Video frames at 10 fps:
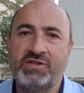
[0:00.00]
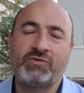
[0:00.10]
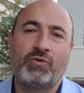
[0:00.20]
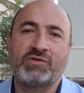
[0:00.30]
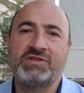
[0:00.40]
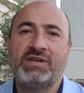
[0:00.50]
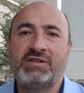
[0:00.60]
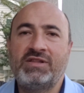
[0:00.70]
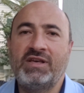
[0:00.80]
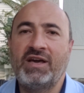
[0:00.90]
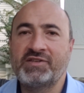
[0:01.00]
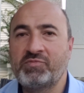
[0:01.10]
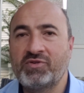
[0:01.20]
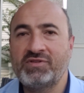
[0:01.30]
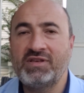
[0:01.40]
networks. The
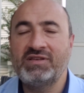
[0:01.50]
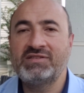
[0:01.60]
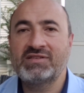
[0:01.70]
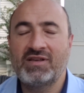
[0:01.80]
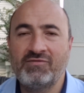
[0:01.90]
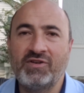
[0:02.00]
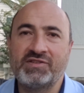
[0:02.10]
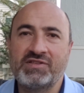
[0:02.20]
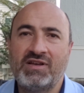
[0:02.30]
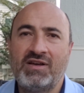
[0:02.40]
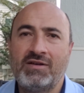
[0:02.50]
expert is convinced.